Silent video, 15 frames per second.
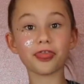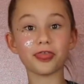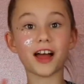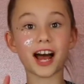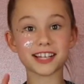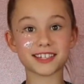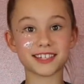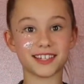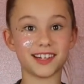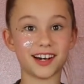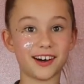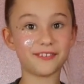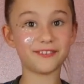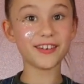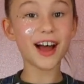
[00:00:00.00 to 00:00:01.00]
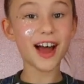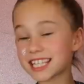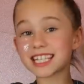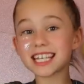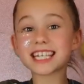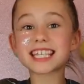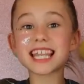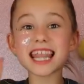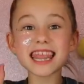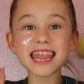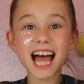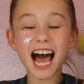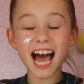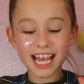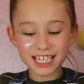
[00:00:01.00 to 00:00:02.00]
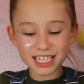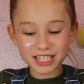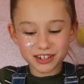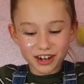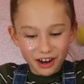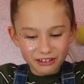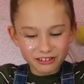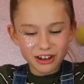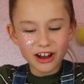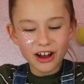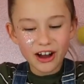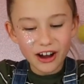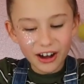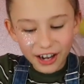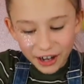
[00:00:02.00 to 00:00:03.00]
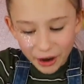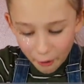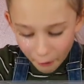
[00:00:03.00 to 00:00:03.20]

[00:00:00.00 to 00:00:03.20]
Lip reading: that's enough. This is the last one. I